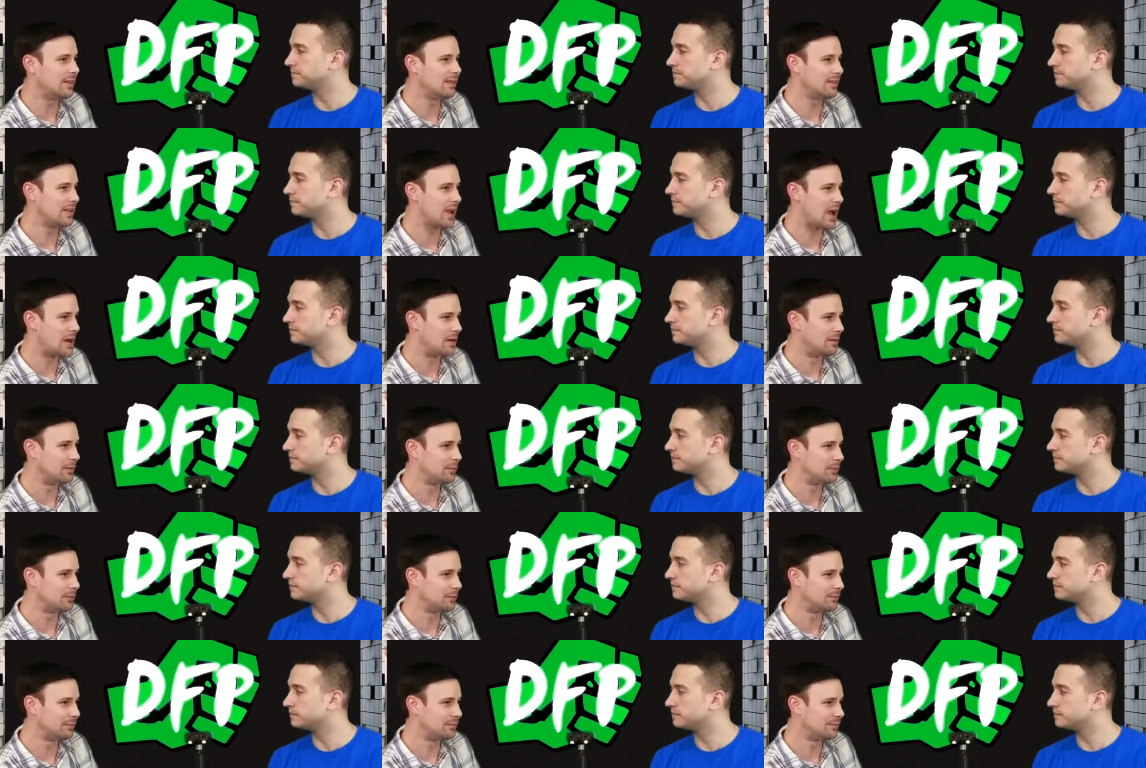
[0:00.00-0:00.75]
Speaker 1: things kind
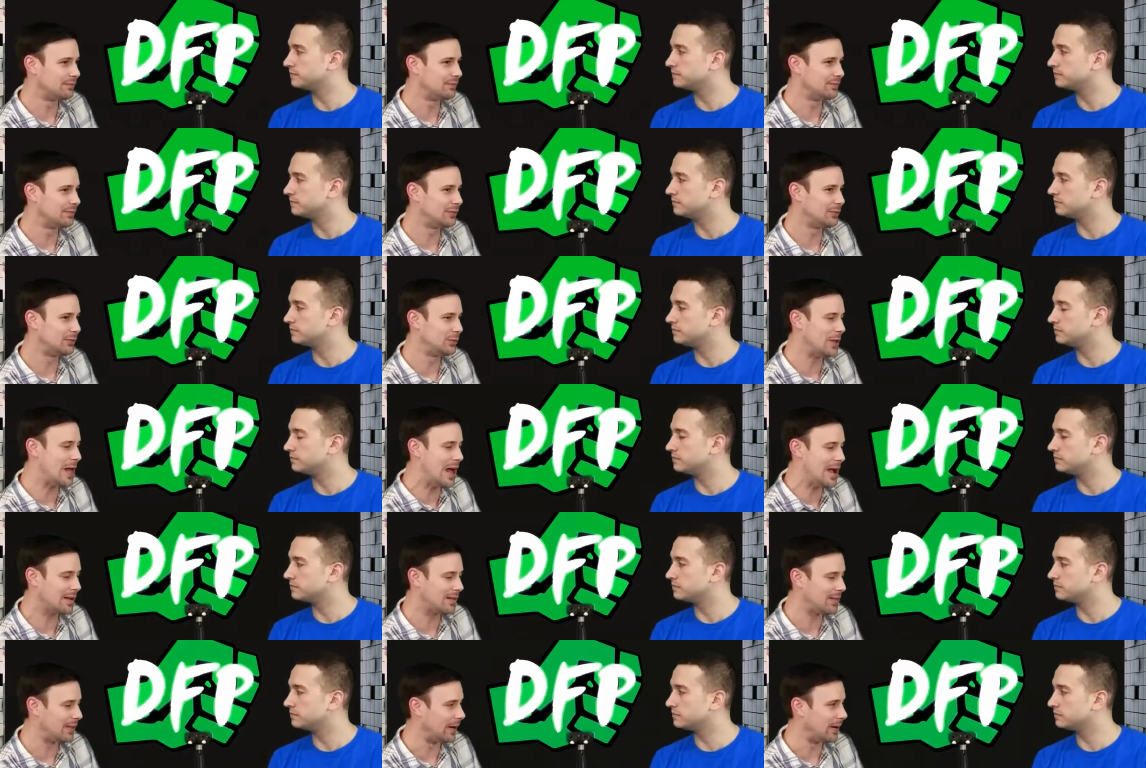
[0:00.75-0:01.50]
of
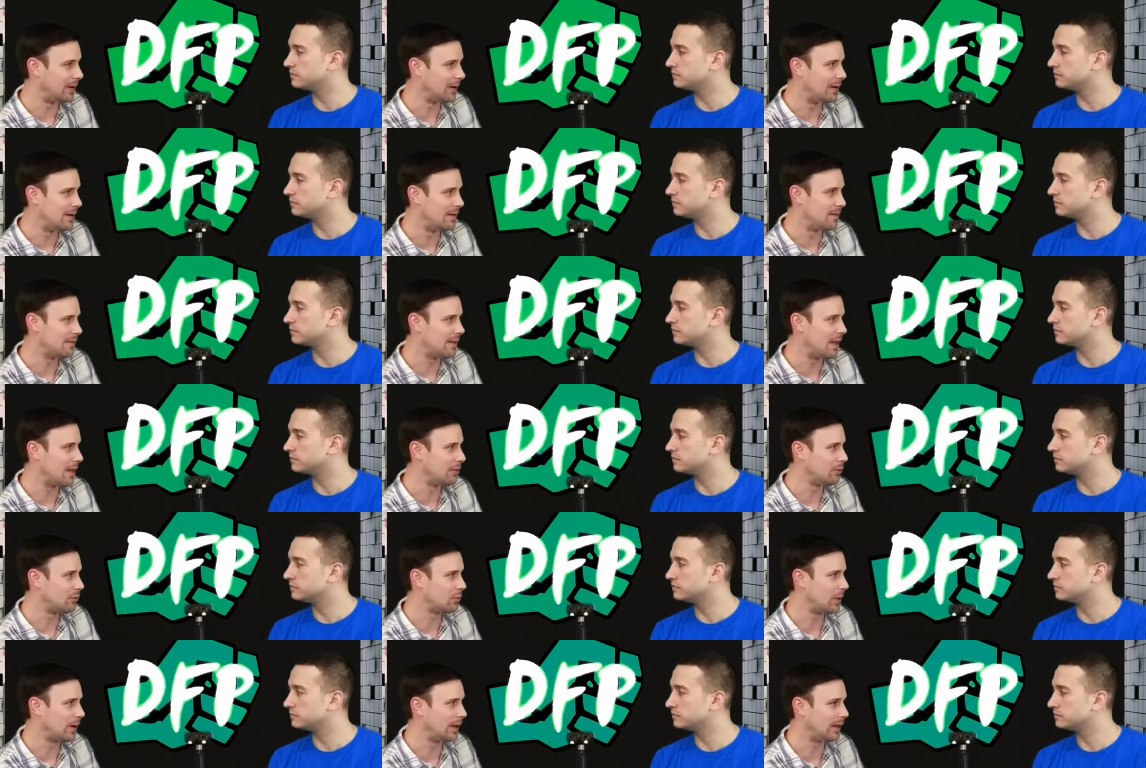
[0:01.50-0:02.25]
flock there in a
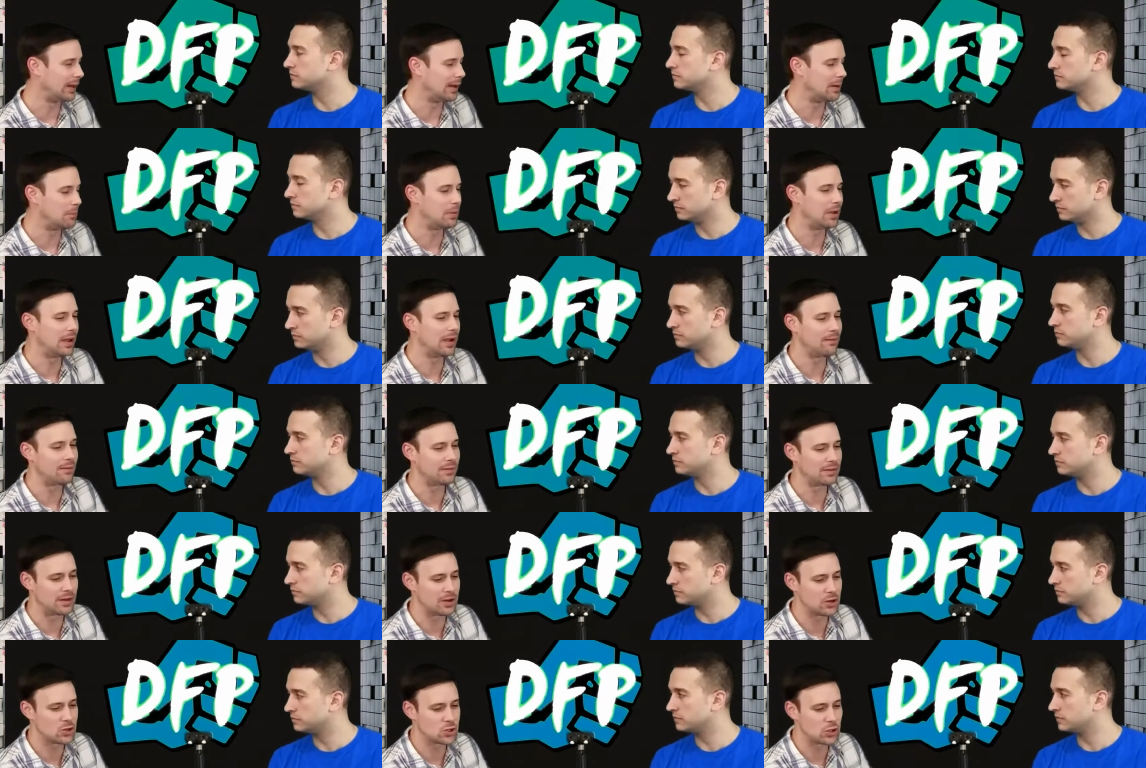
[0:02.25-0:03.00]
sense, right? Like it
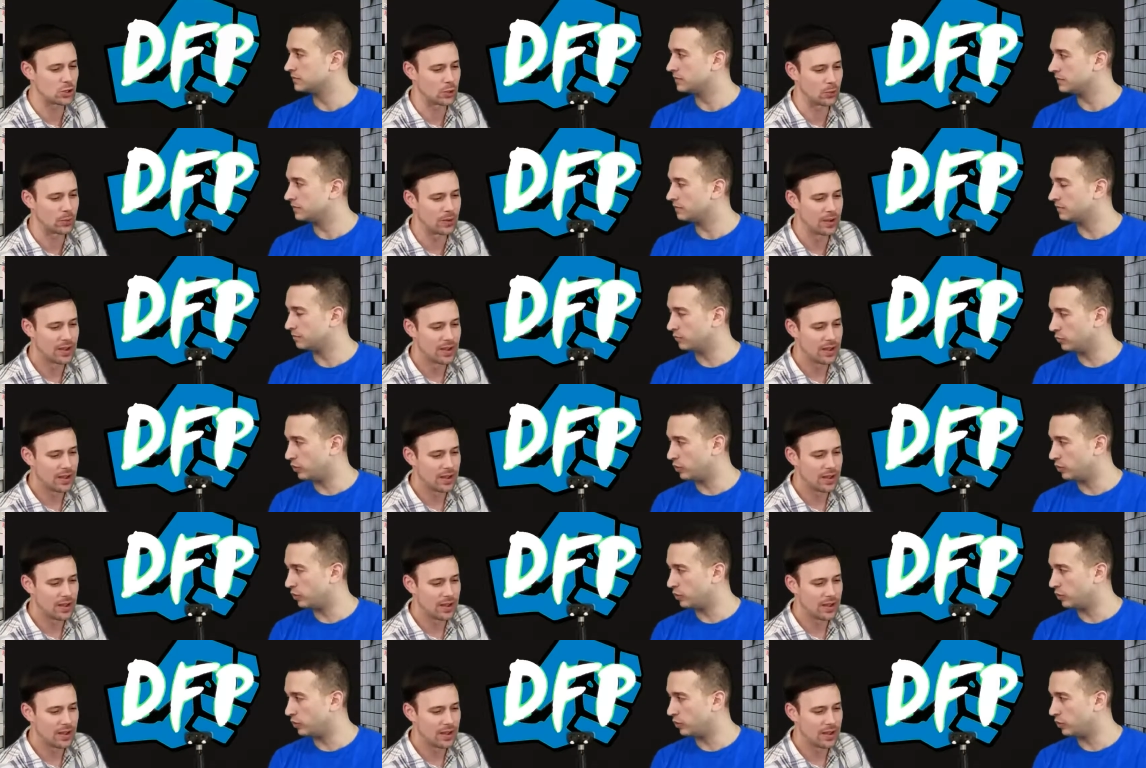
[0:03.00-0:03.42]
becomes an issue.